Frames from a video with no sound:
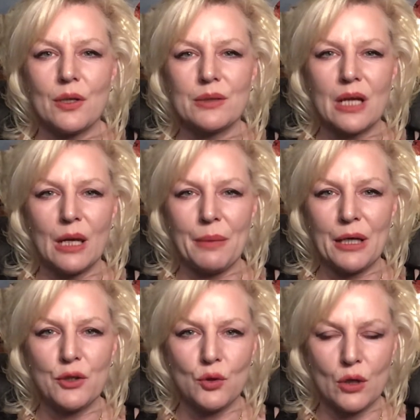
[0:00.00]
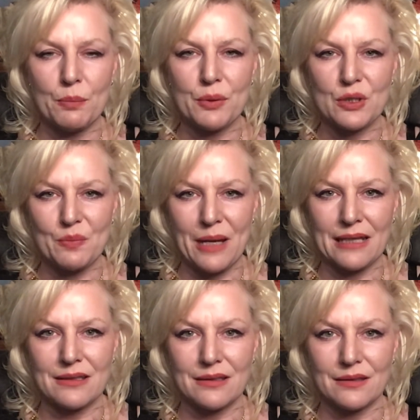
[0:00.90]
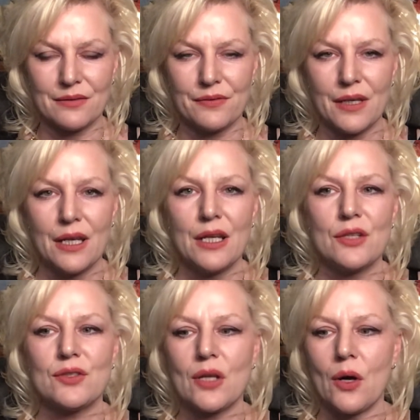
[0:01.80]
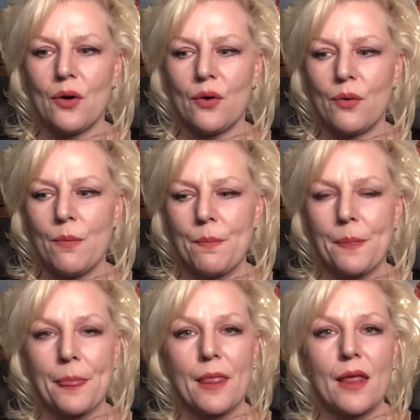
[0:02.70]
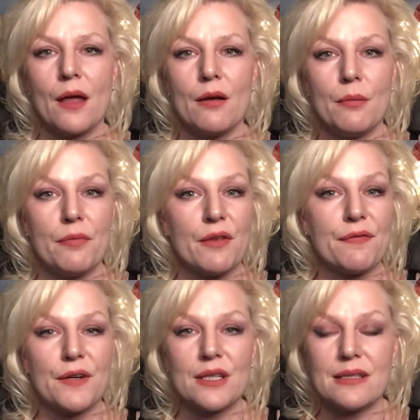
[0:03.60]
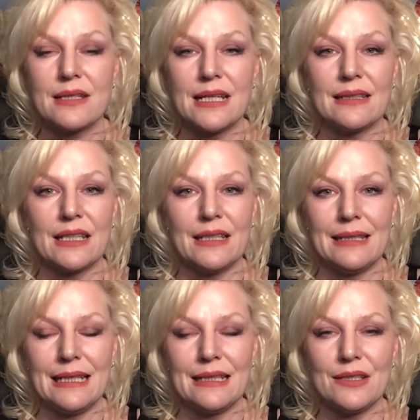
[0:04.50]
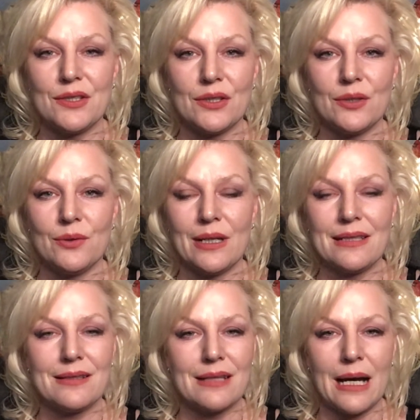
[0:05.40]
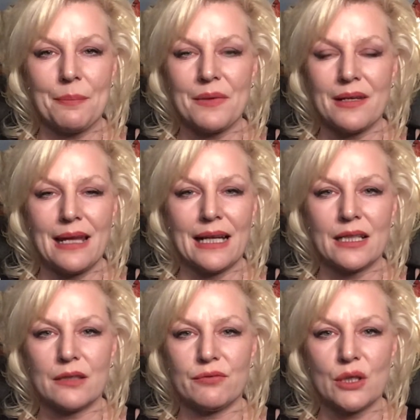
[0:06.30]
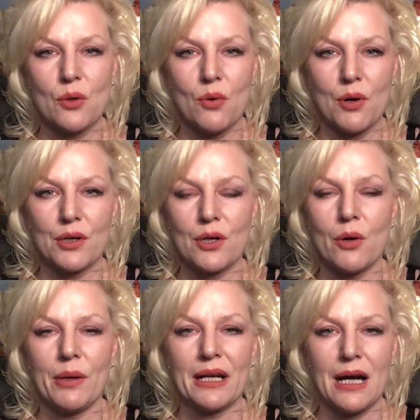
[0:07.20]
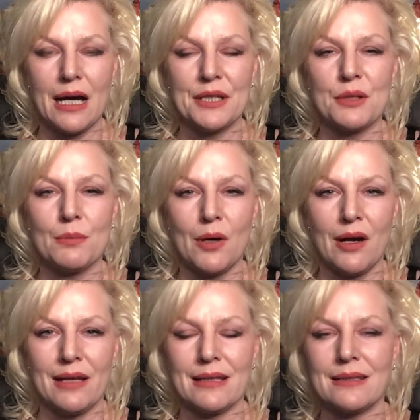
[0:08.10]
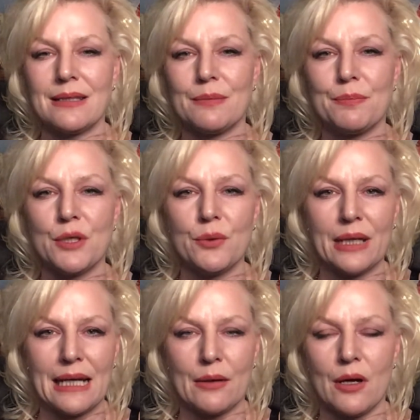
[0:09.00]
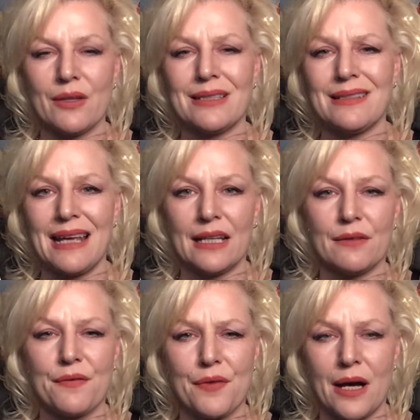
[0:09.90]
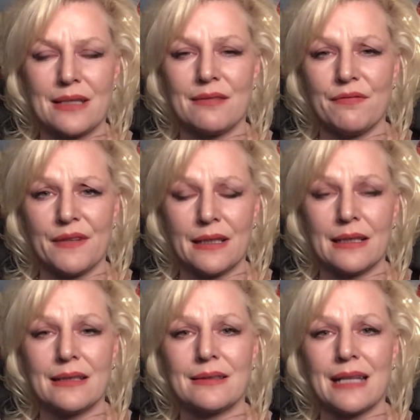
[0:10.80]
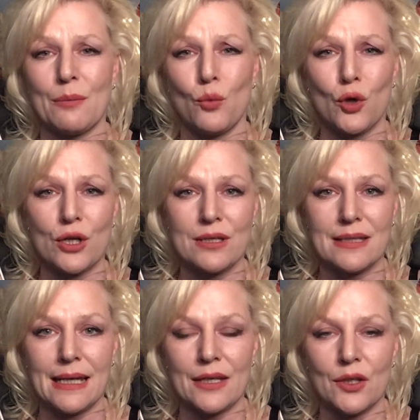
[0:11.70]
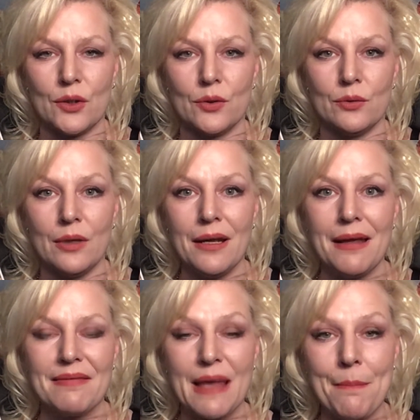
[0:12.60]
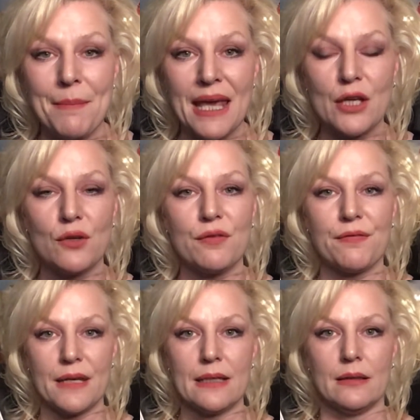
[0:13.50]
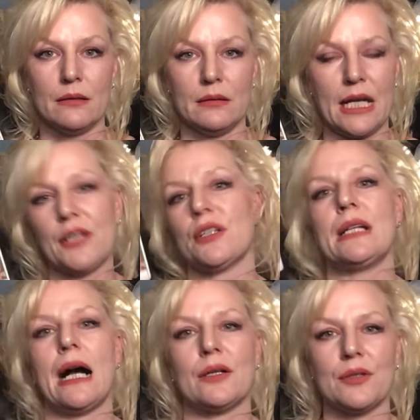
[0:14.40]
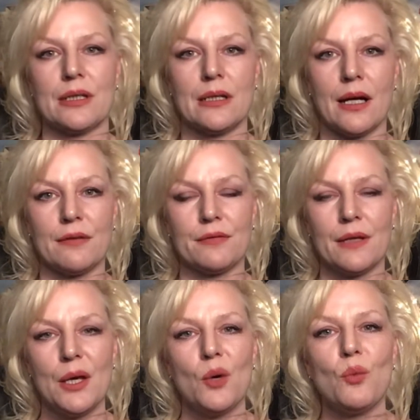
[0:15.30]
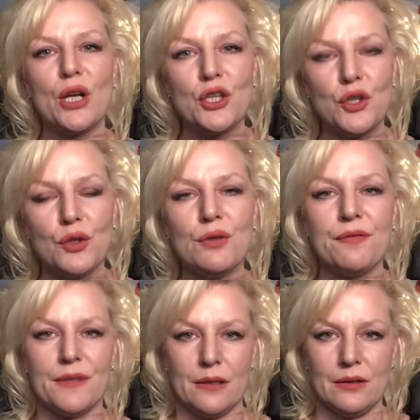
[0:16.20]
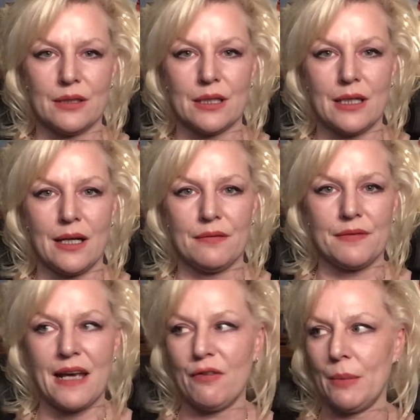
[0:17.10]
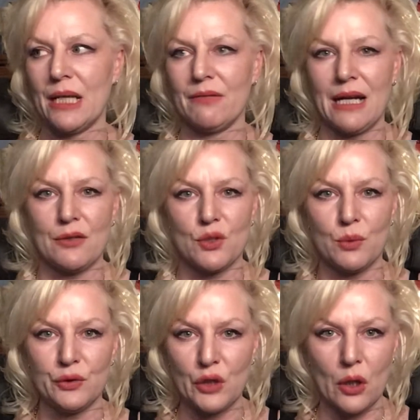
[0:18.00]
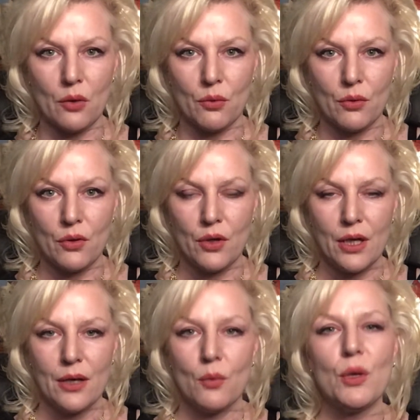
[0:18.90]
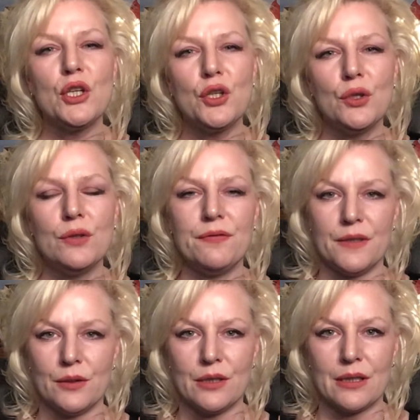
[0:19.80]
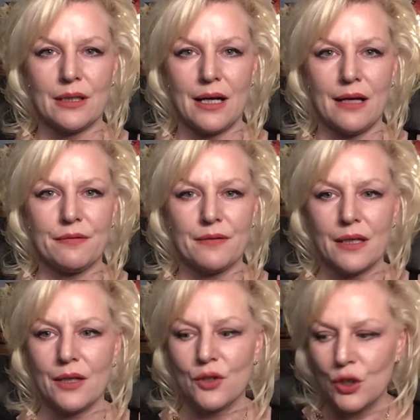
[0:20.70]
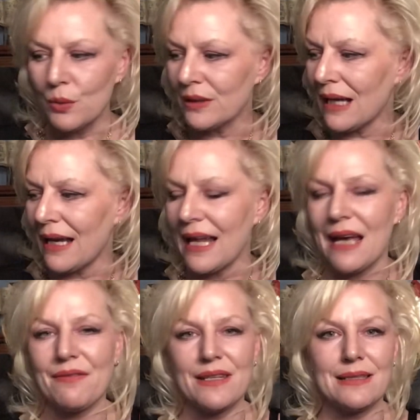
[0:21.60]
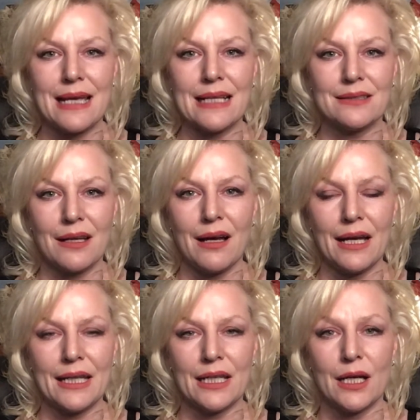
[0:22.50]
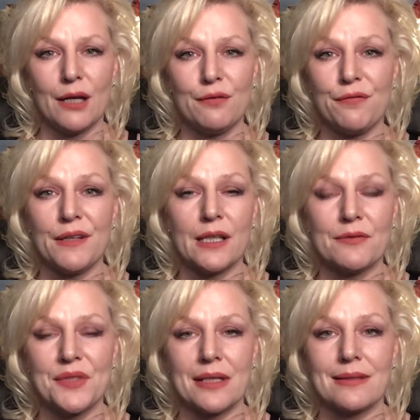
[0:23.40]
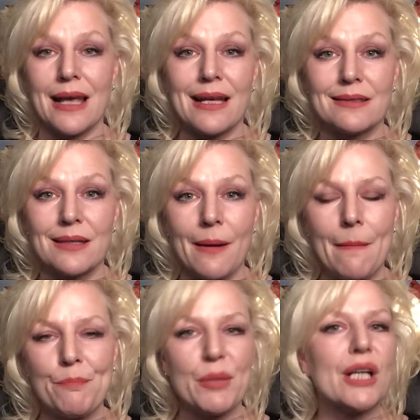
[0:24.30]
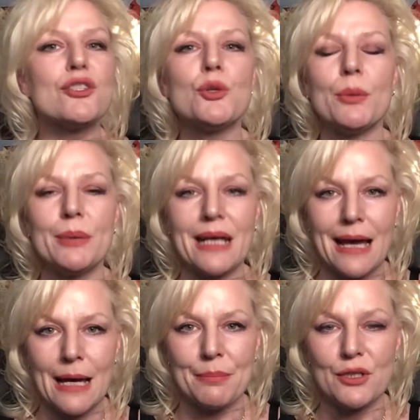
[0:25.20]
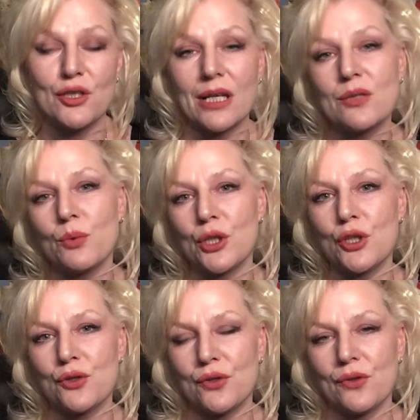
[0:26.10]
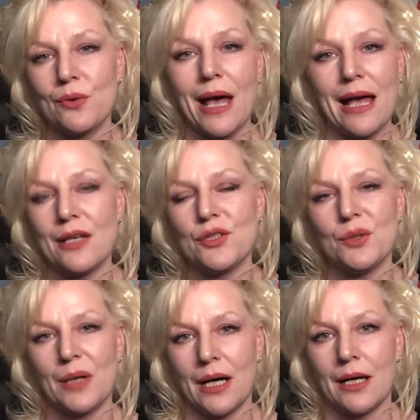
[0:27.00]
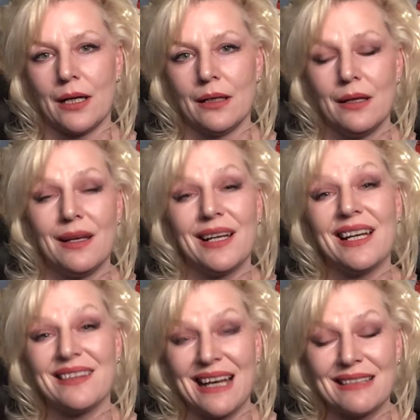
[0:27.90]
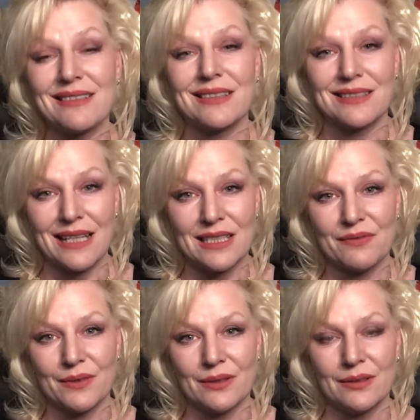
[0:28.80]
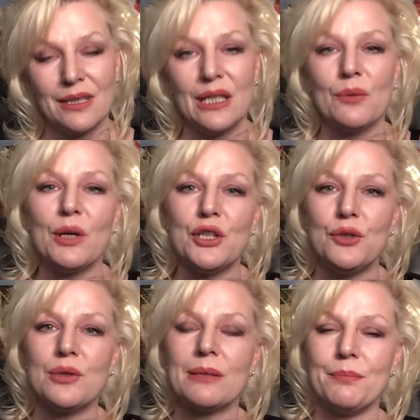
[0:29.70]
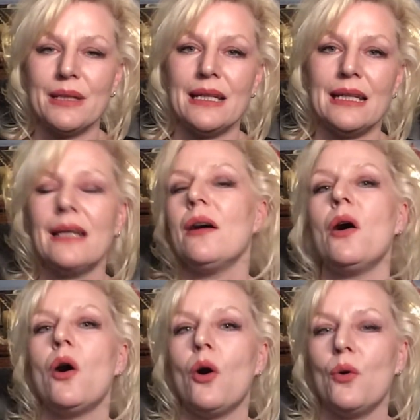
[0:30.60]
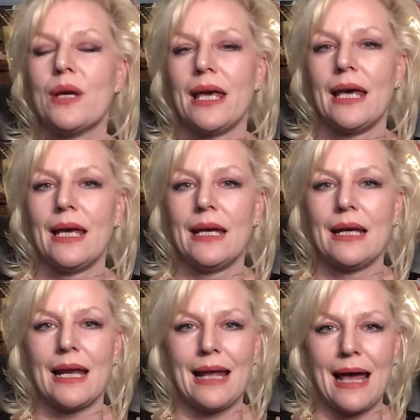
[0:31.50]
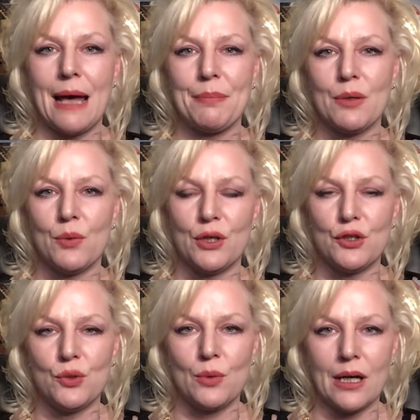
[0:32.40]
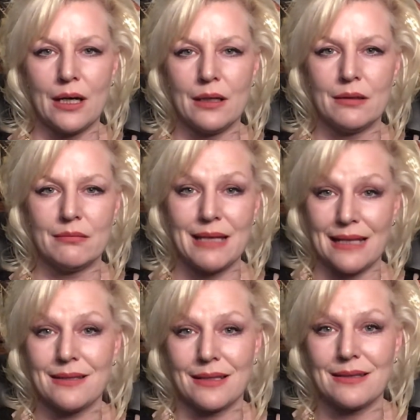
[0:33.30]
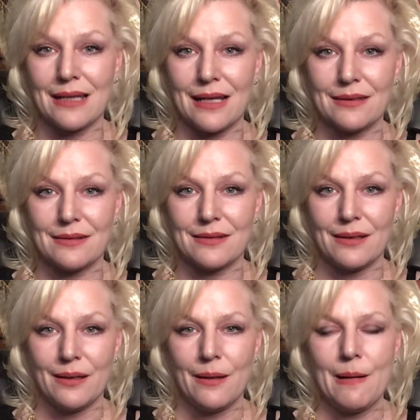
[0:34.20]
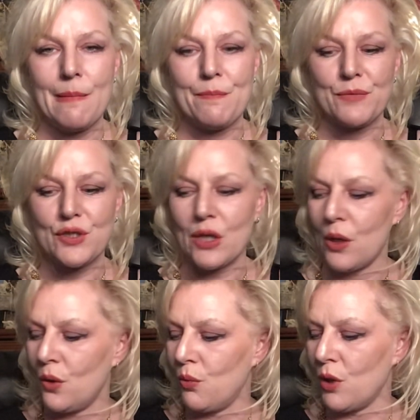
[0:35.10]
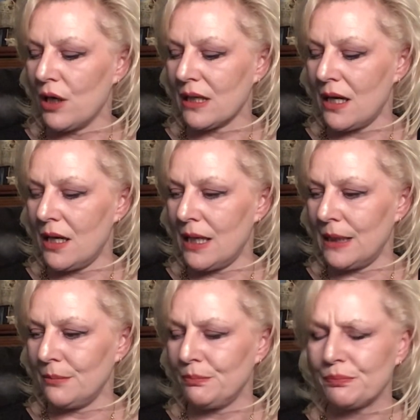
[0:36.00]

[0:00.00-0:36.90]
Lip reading: it's all about your perspective. So the first thing that you need to do is stop the negative recorder going on in your mind that's spewing out all these negative thoughts and feelings and words at you that make you feel like you're not good enough. When you feel good enough, everybody around you will know. When you feel good enough, you will not have this anxiety of fear of success because you will be happy just where you're to as you are, and that's successful. When you can be okay and happy where you are, that's success. So work on